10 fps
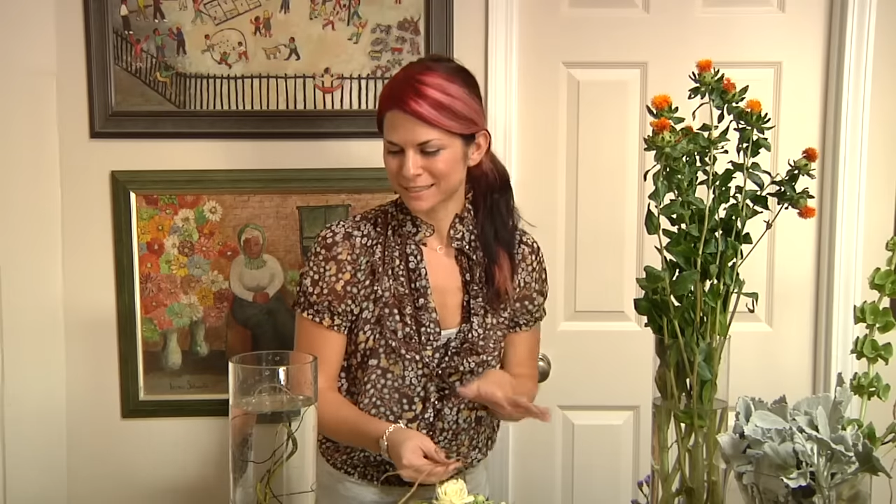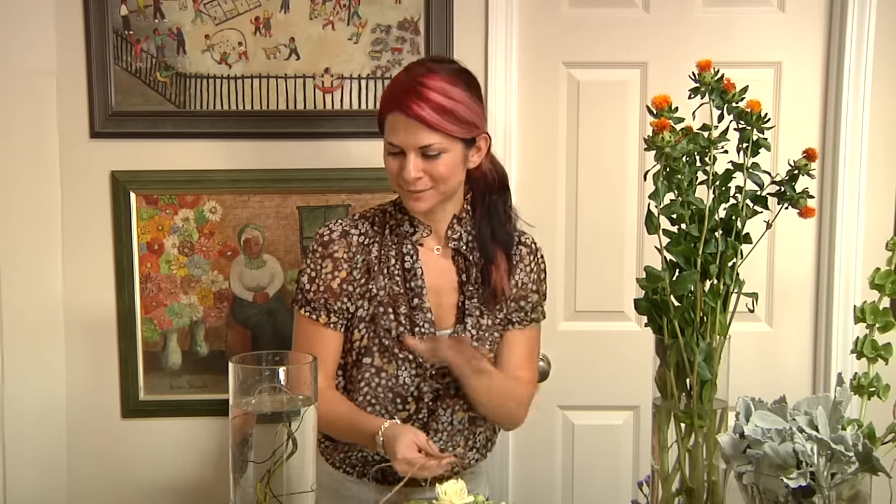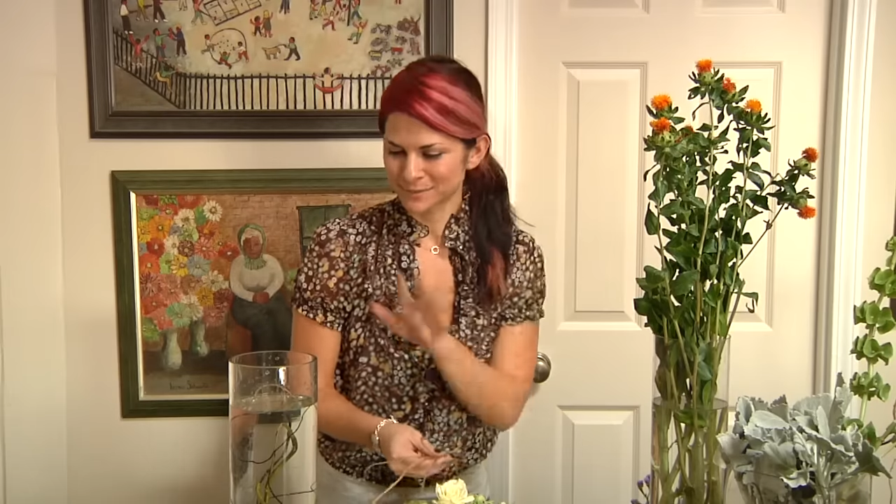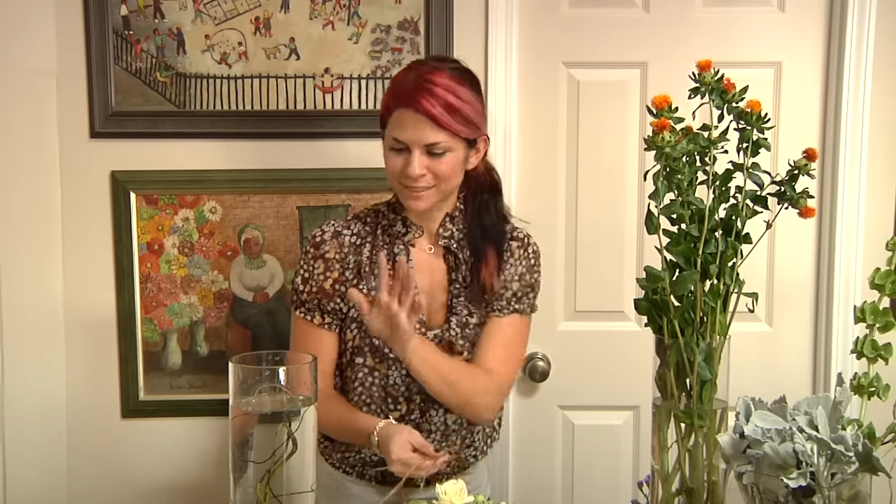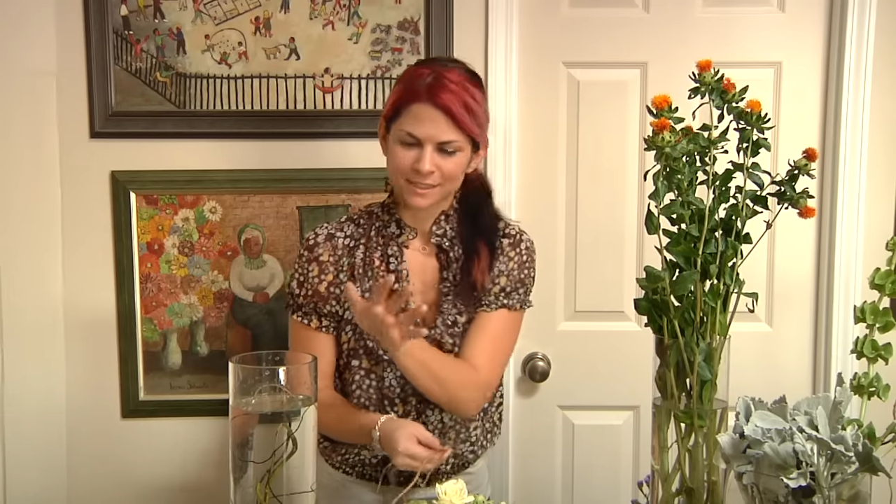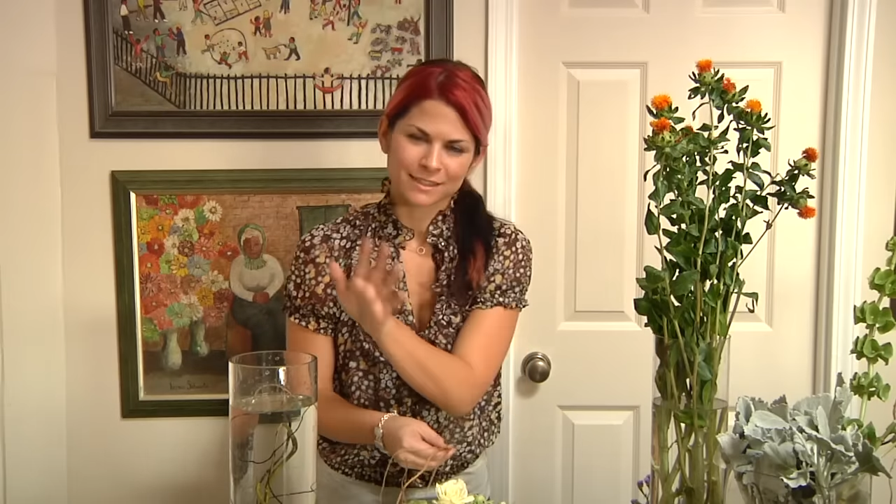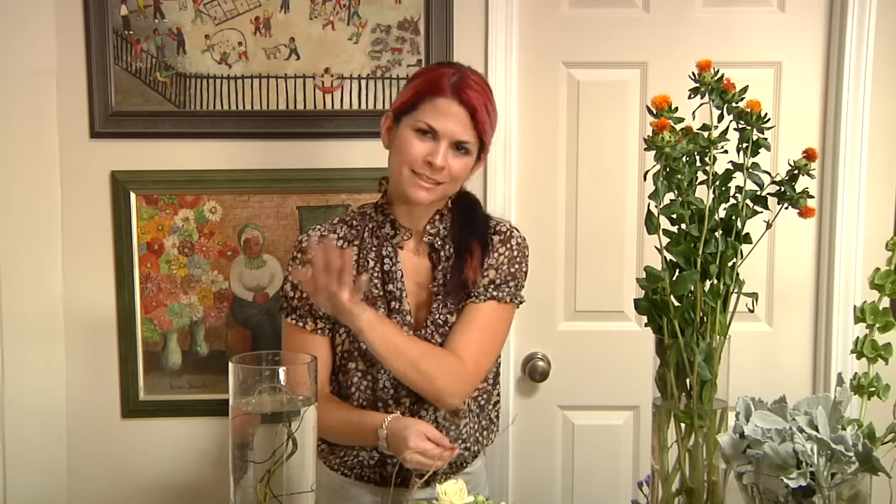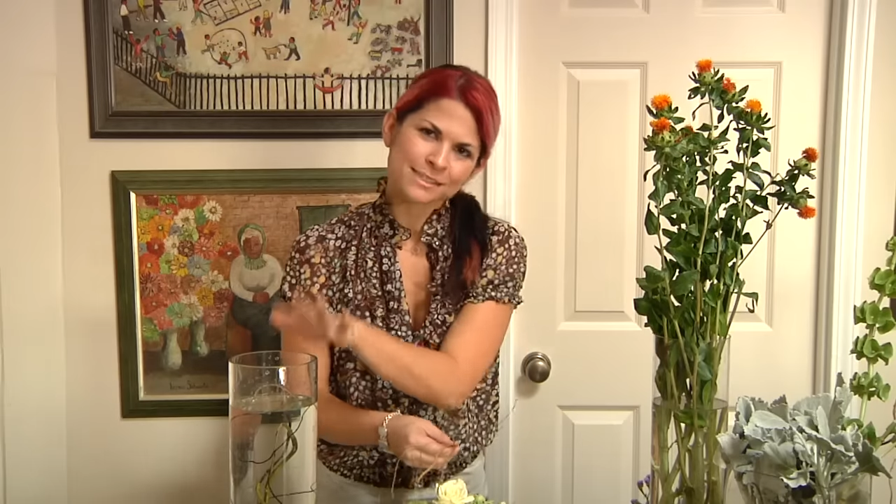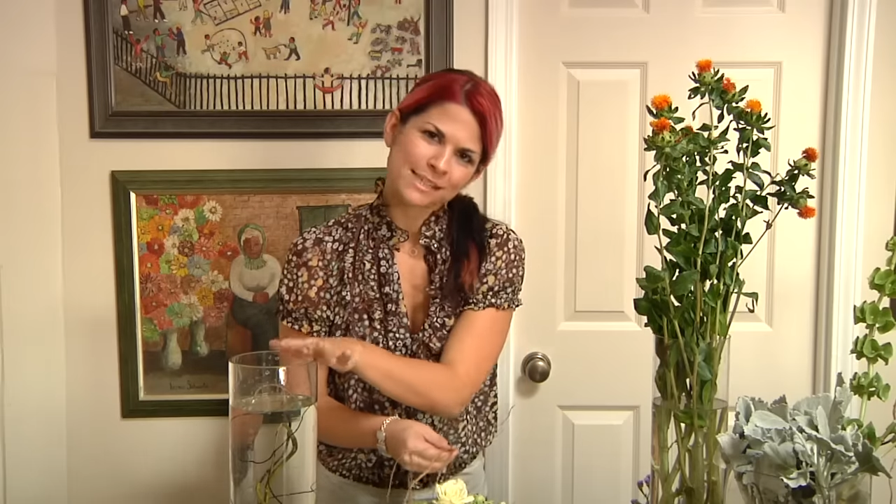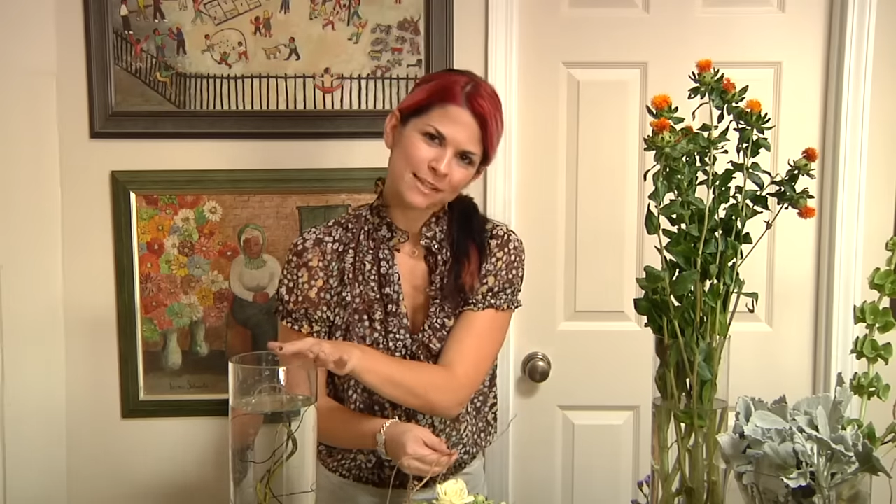I used it on
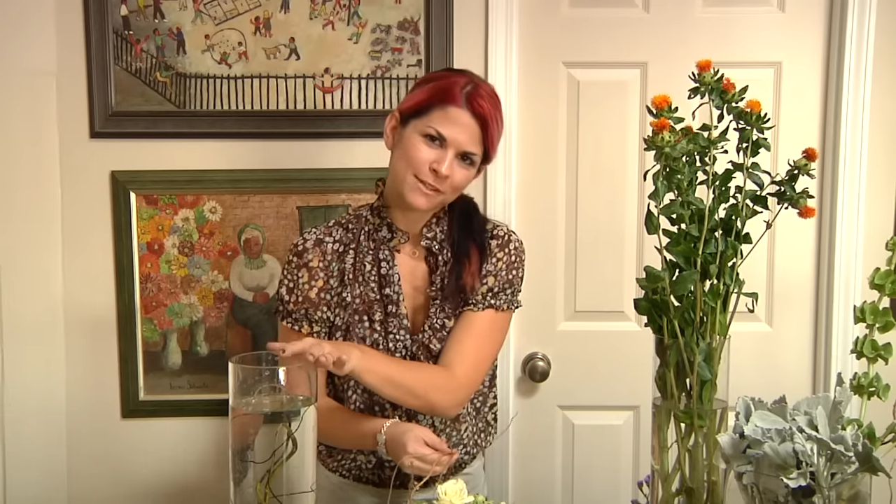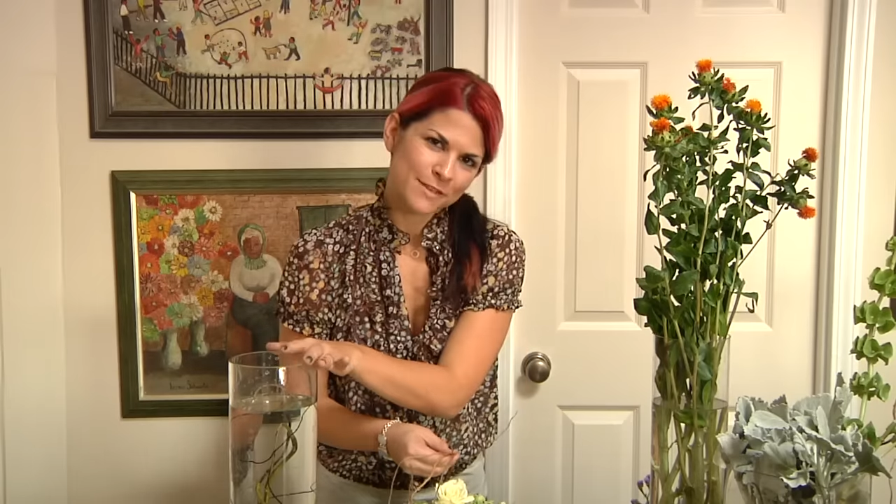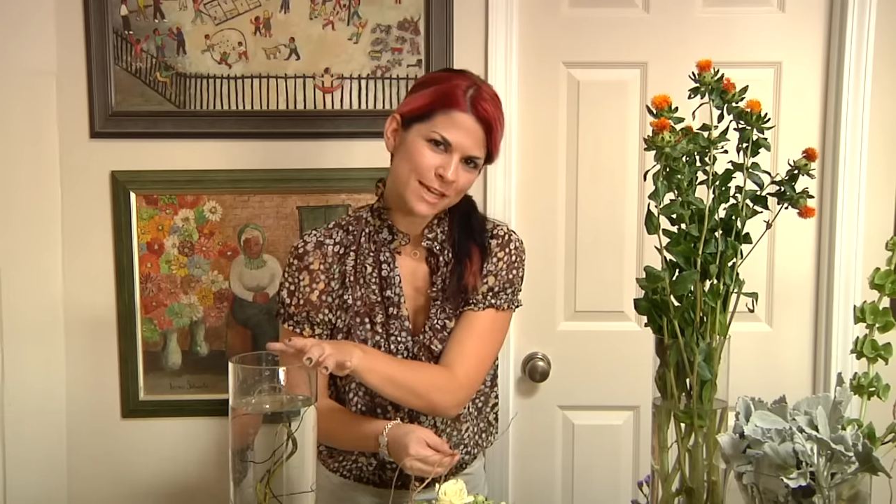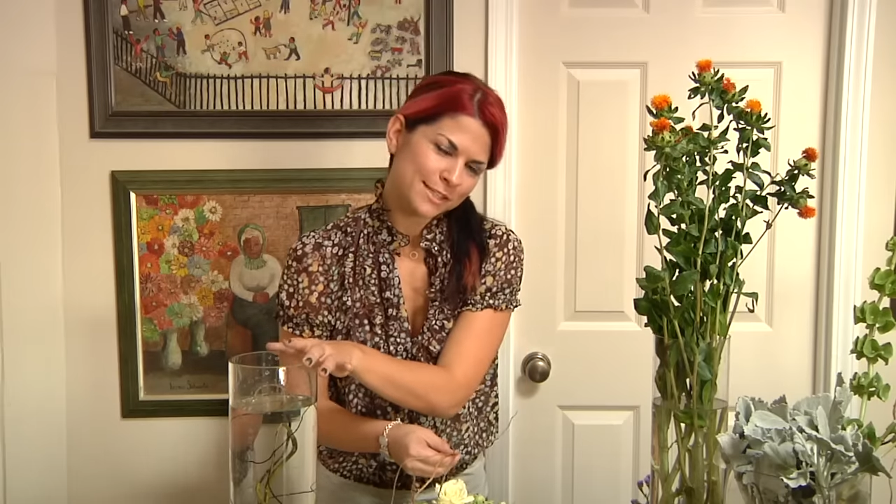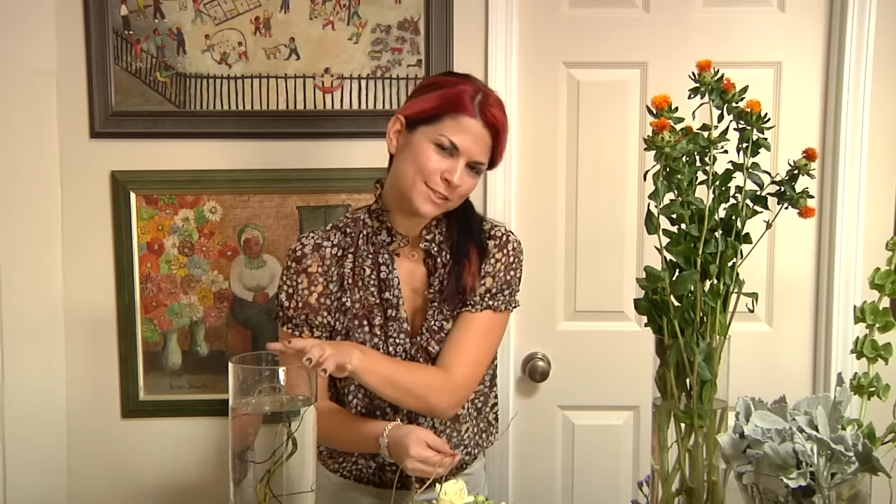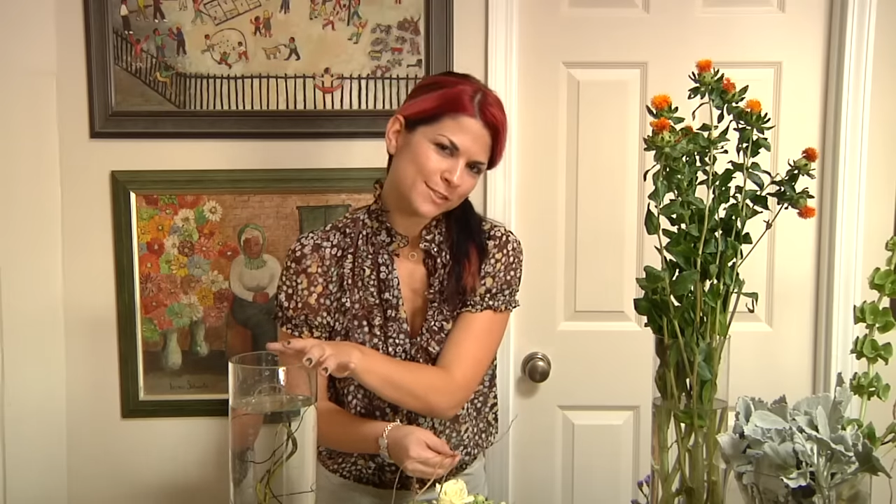the inside of the vase.